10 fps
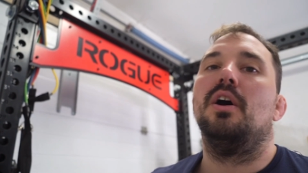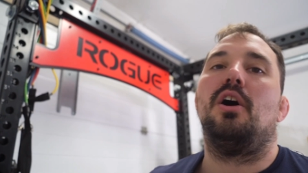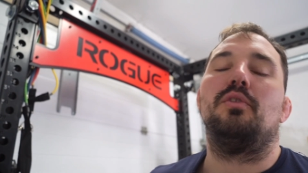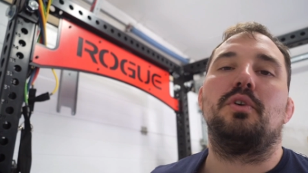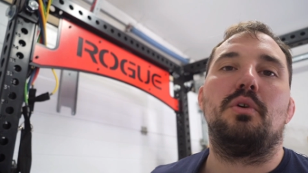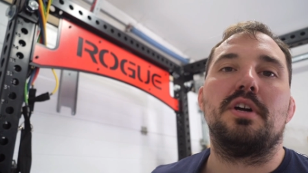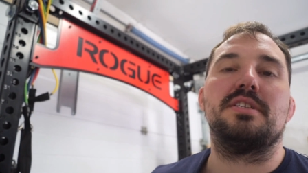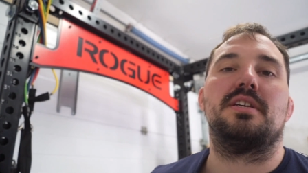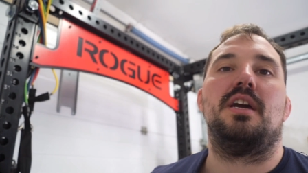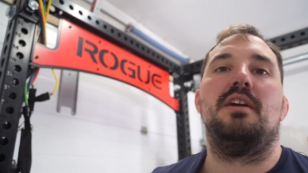of
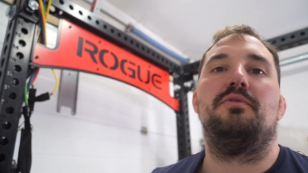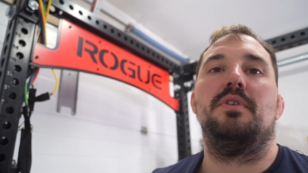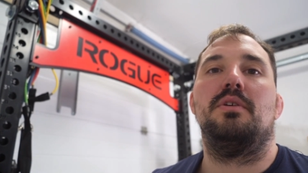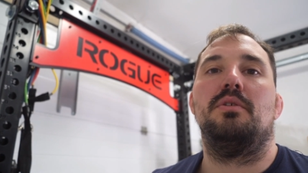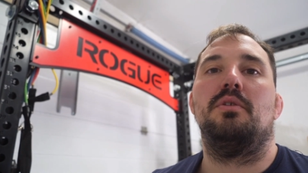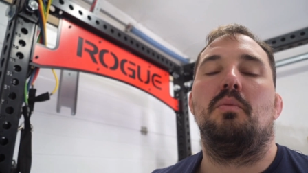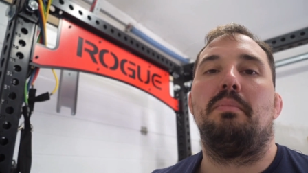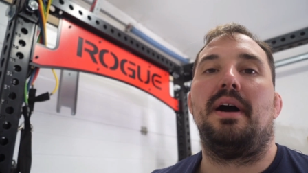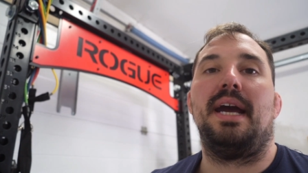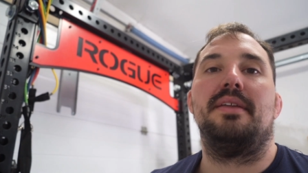course, if you
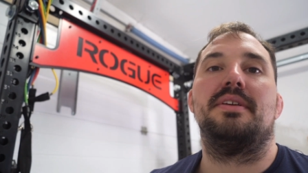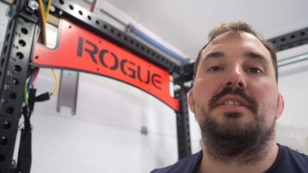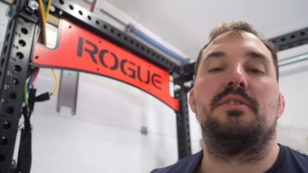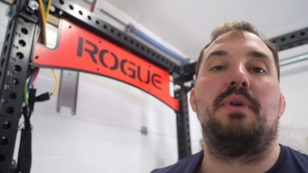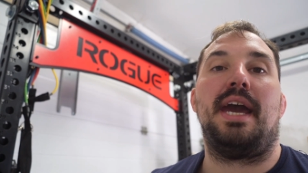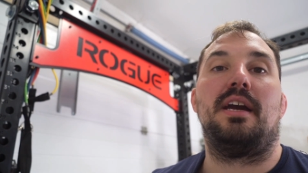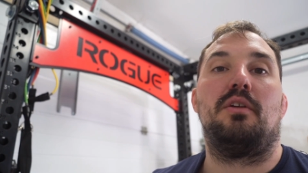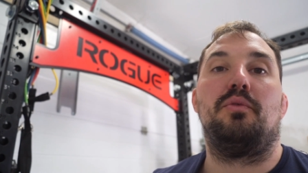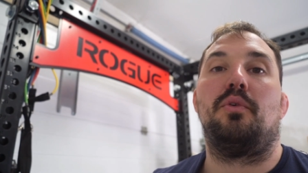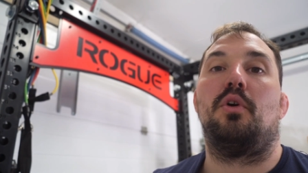buy this
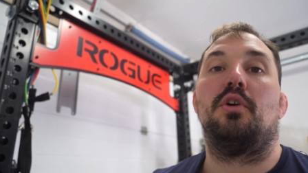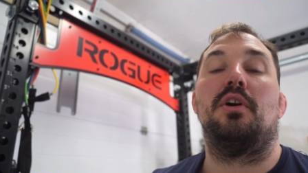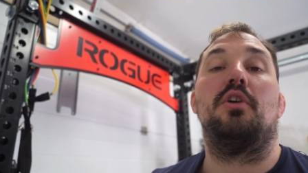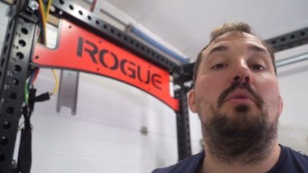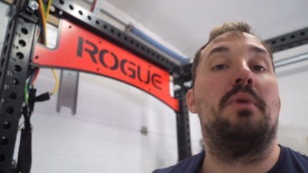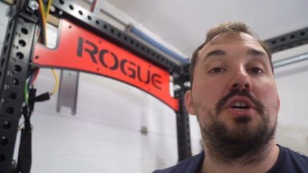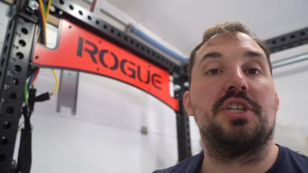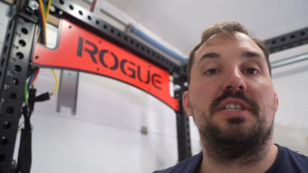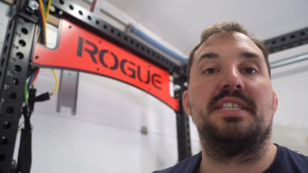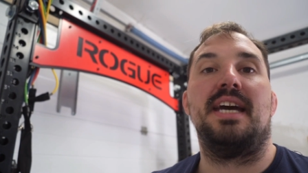rack for a
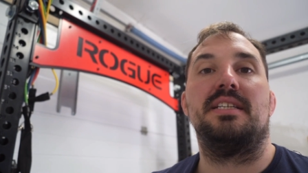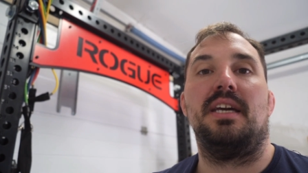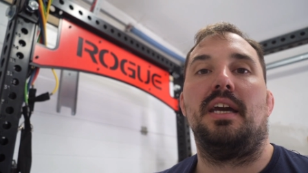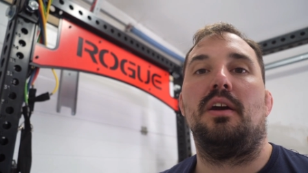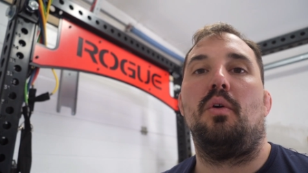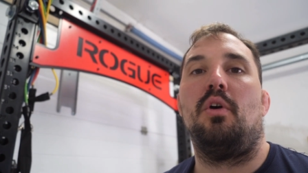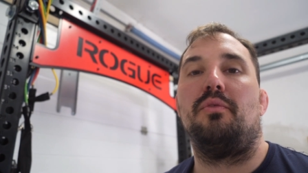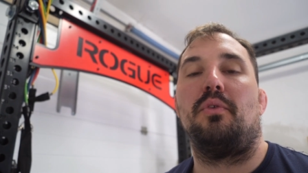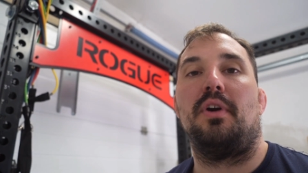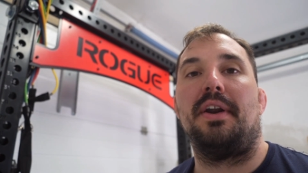commercial setting or
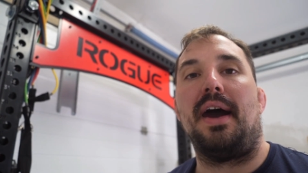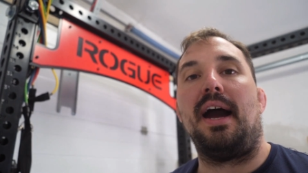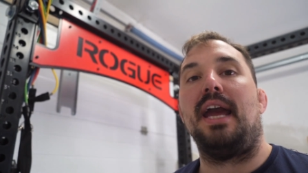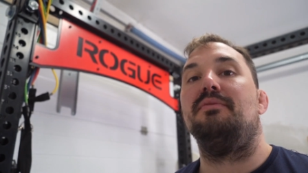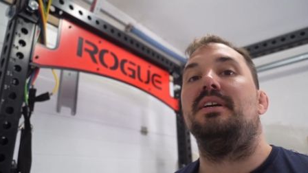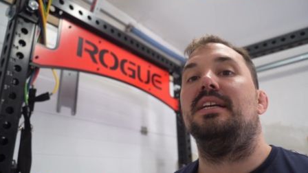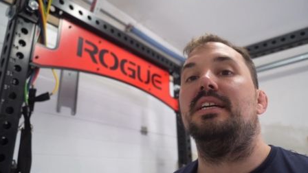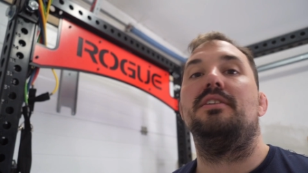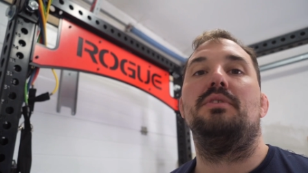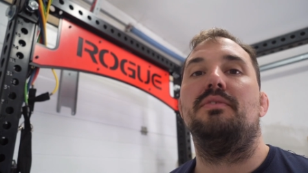for an Ivy
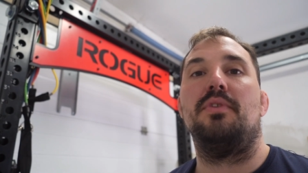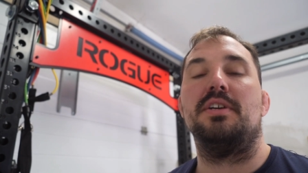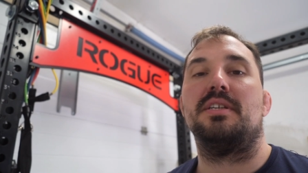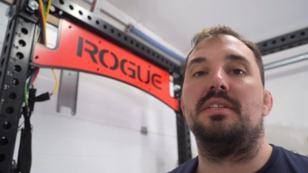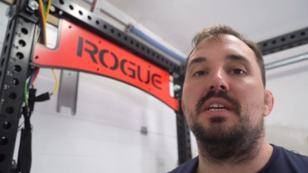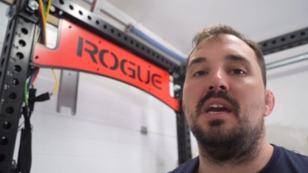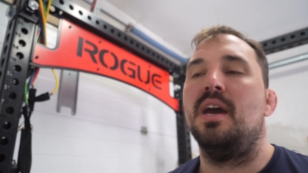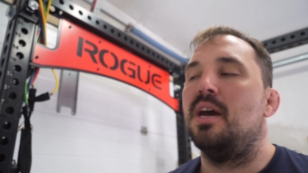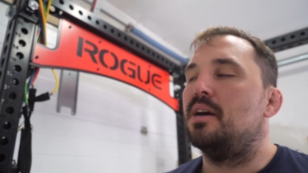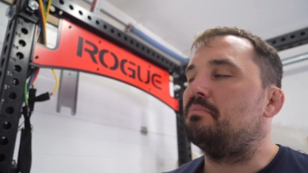League university,
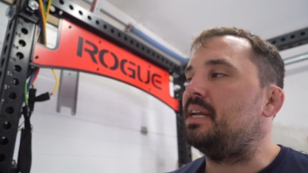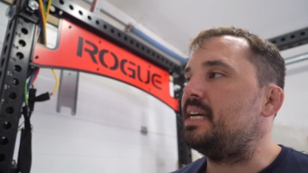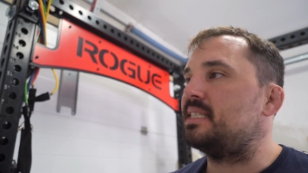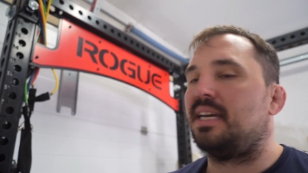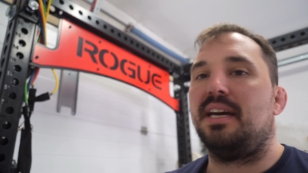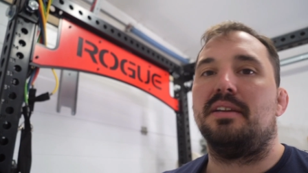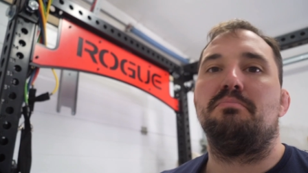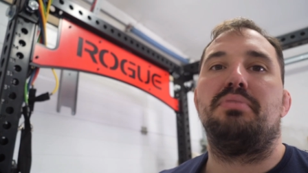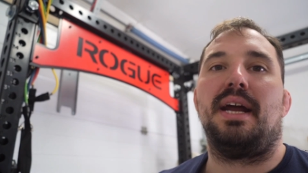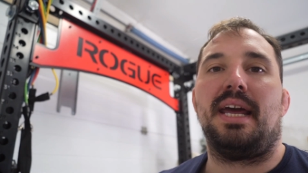please get
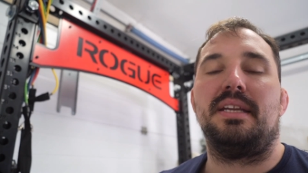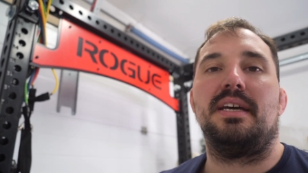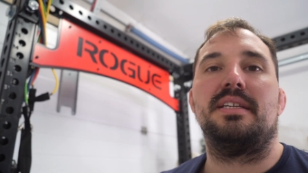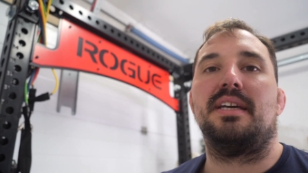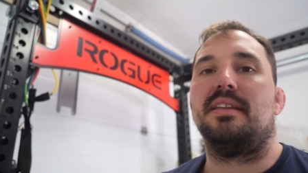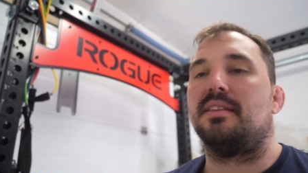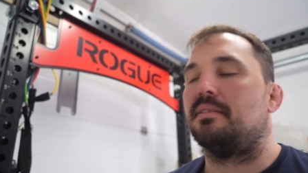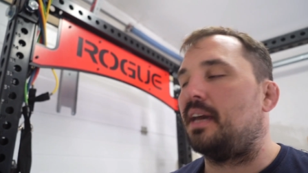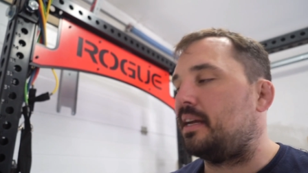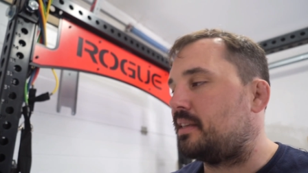it branded,
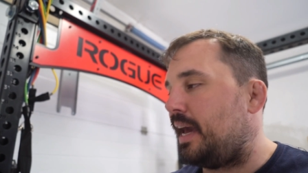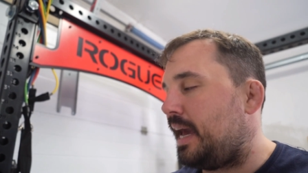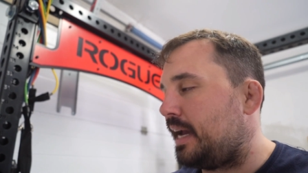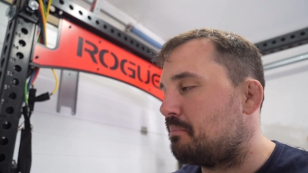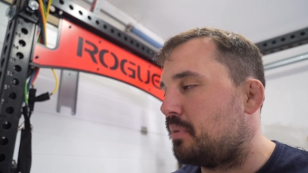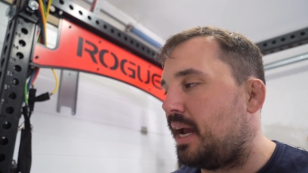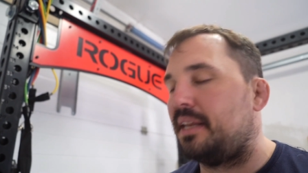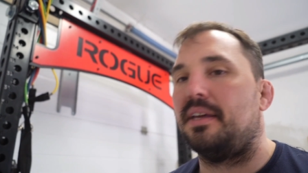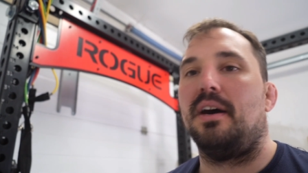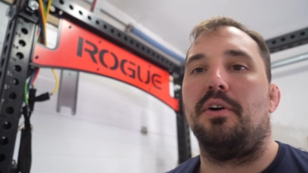get the heck
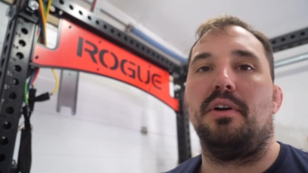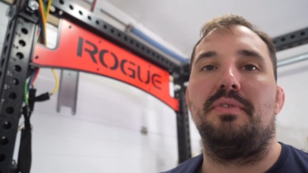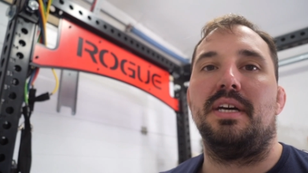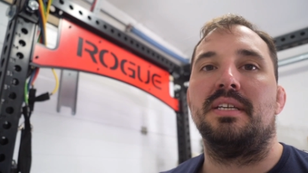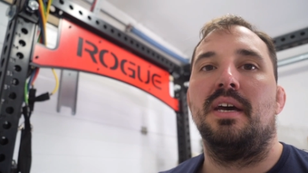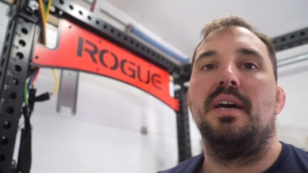branded out of it,